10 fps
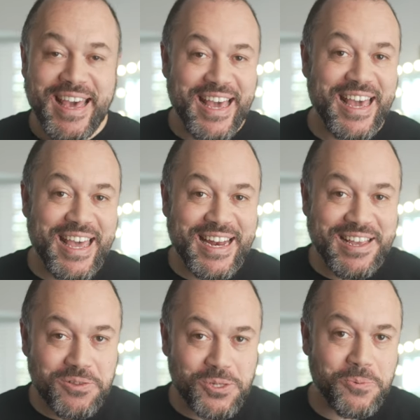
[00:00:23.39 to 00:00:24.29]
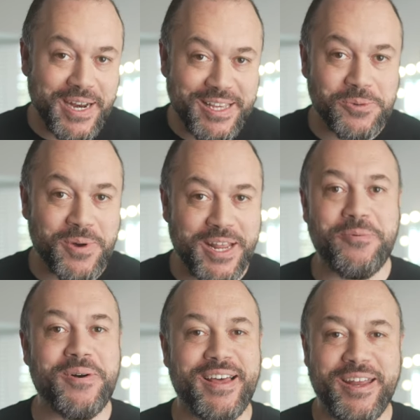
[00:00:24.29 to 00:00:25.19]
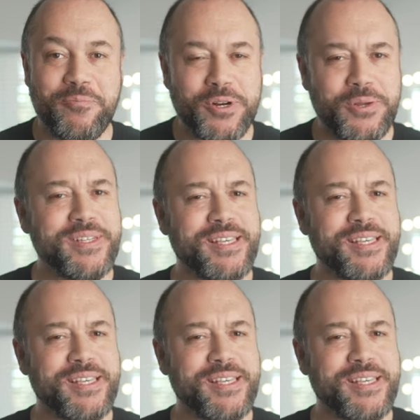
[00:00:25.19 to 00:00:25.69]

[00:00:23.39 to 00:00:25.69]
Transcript: in twenty twenty-one, and we're doing